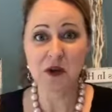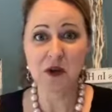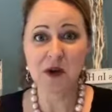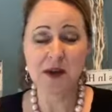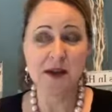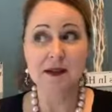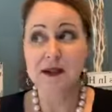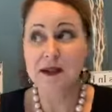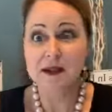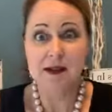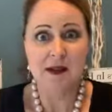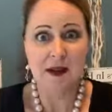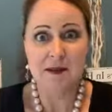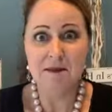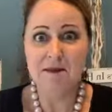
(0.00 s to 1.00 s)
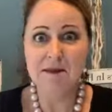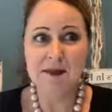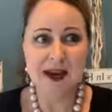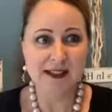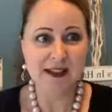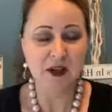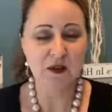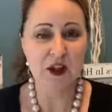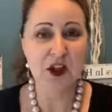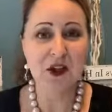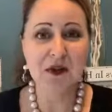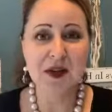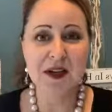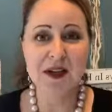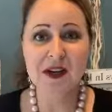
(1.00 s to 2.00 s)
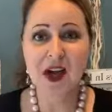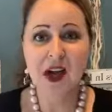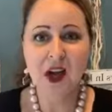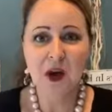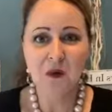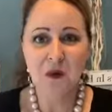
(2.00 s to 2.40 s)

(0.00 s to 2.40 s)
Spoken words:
and myself included,